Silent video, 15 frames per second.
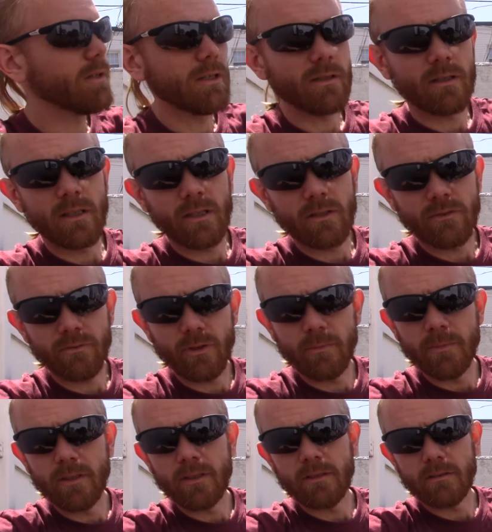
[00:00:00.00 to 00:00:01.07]
at things
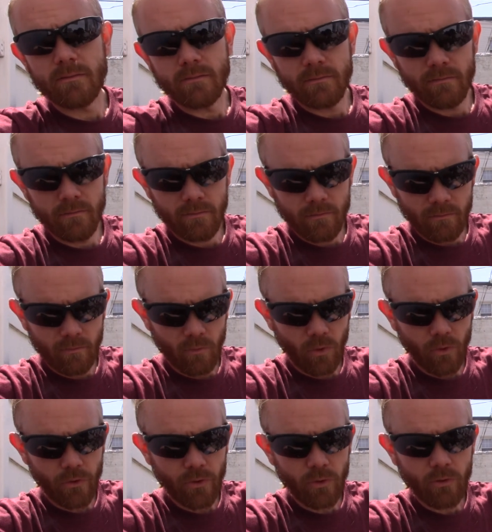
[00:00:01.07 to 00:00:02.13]
from a
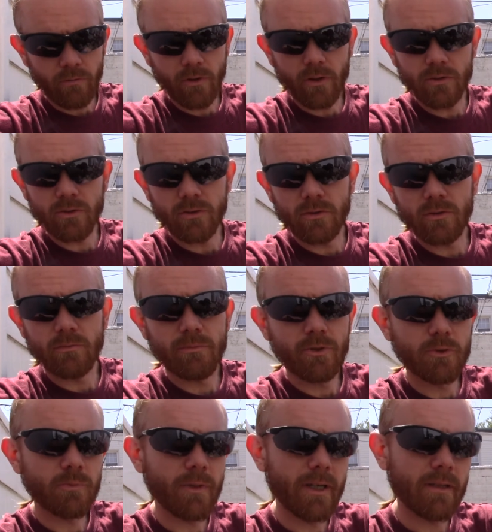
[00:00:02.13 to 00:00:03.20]
more universal
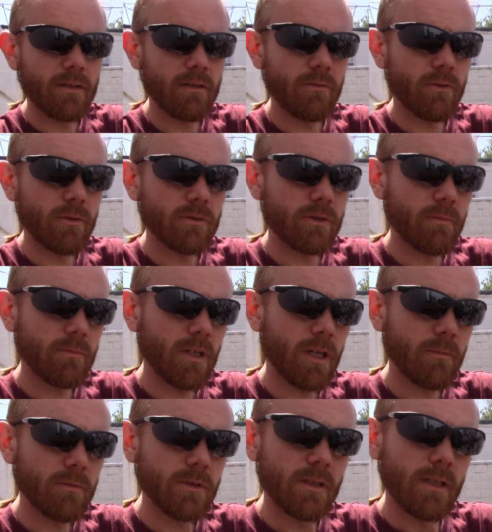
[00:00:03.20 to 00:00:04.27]
perspective, or
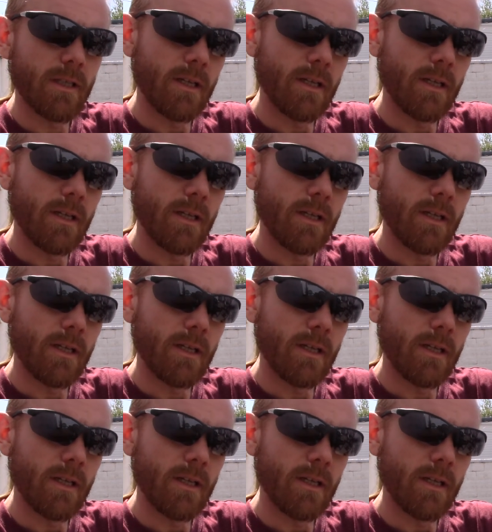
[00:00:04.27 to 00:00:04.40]
sometimes